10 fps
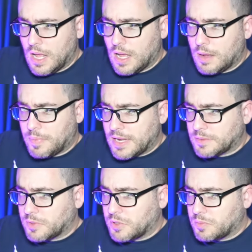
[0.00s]
uh,
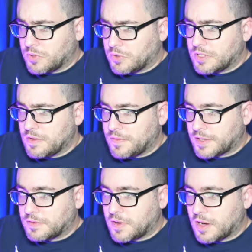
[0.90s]
plasma to produce an
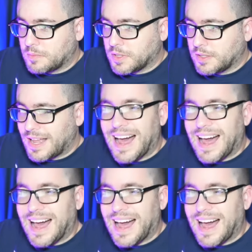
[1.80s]
effective cutting blade.